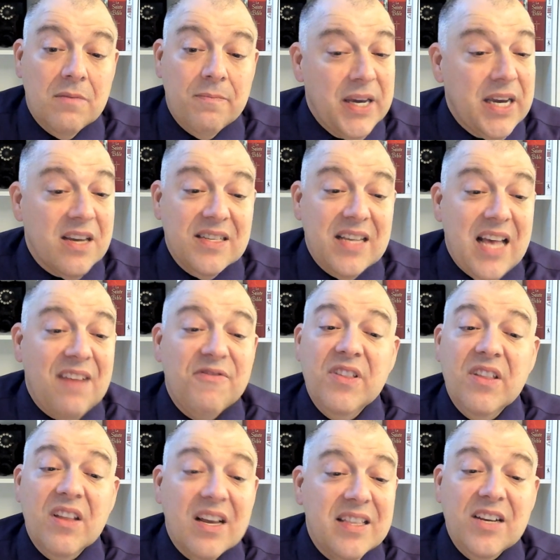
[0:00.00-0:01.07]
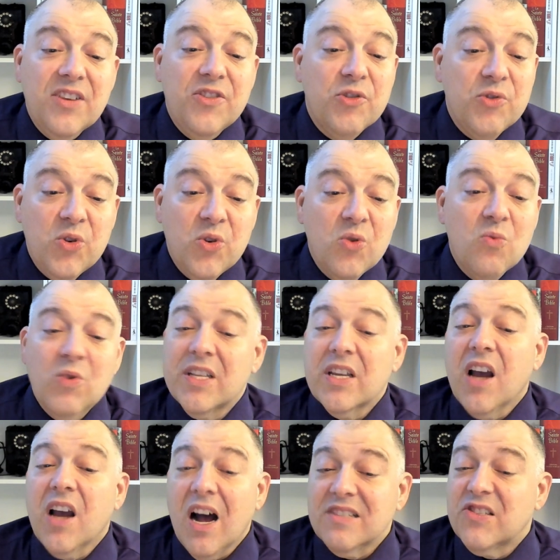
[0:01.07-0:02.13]
because they have nothing to do
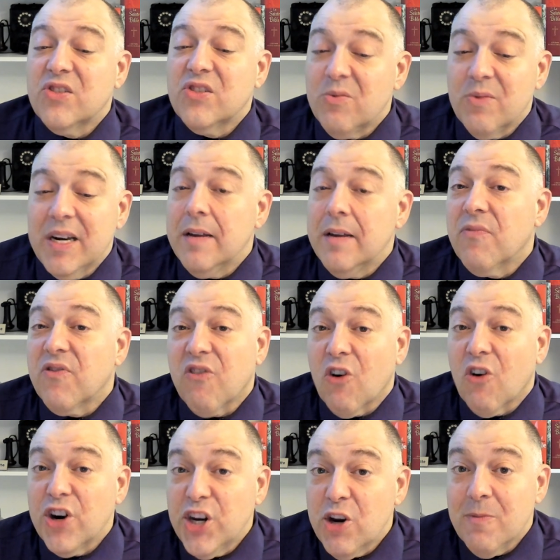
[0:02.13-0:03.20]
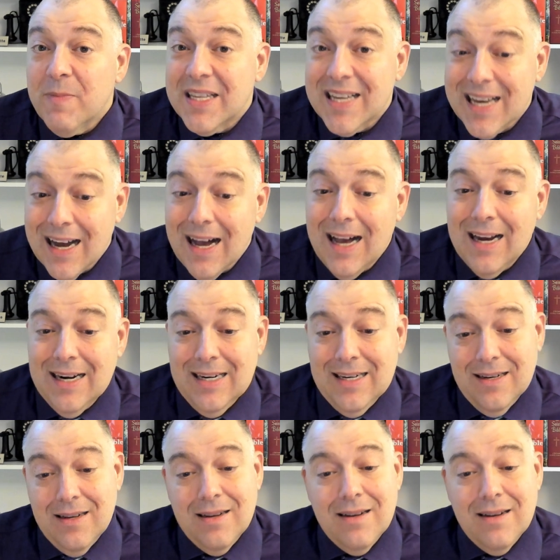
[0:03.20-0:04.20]
with God's dream for humankind